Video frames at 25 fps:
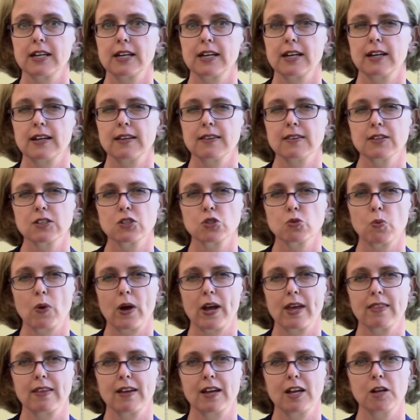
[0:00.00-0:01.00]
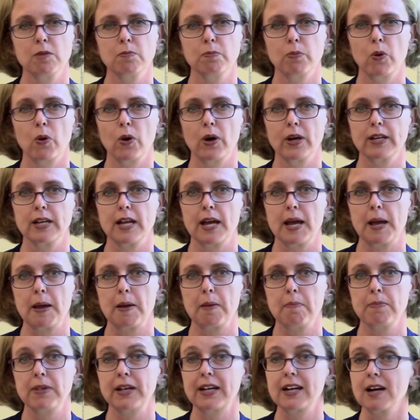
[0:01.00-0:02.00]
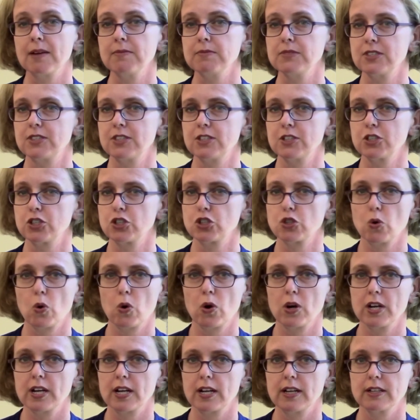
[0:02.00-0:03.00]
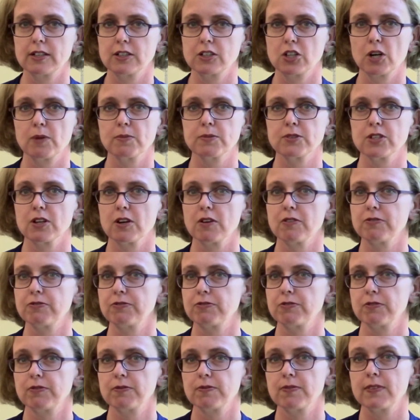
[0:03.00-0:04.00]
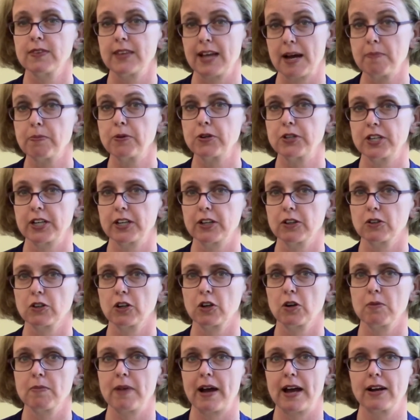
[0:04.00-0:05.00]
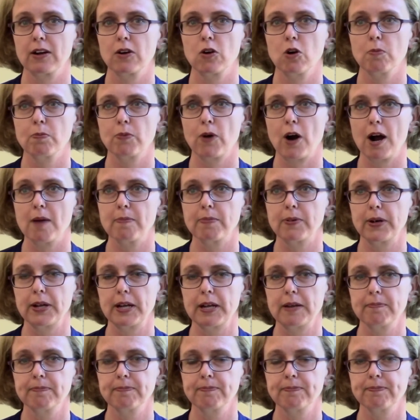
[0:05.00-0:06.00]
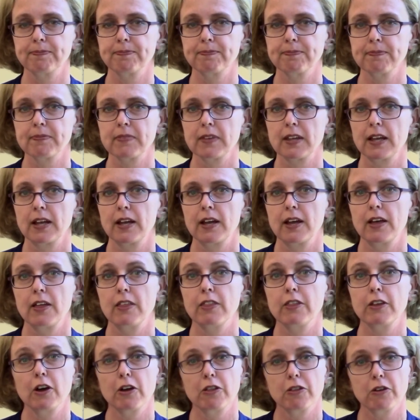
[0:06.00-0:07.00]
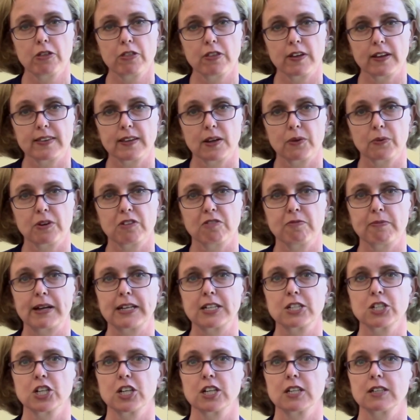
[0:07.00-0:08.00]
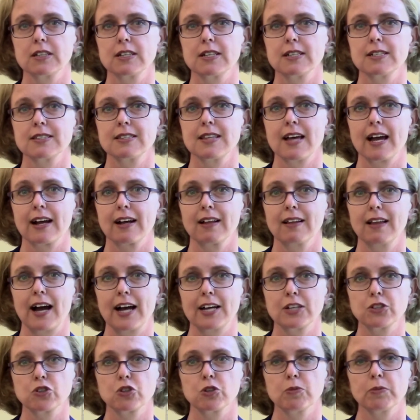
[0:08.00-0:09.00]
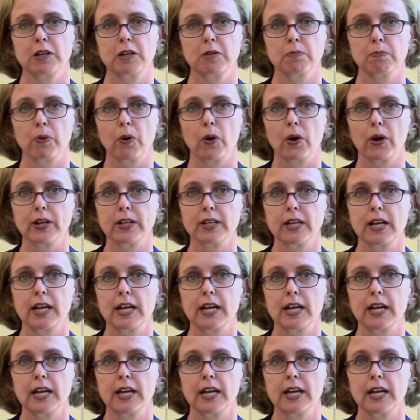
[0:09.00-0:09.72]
In this way, the input becomes distorted in terms of that particular grammatical property. The other thing that we've mentioned is that classroom input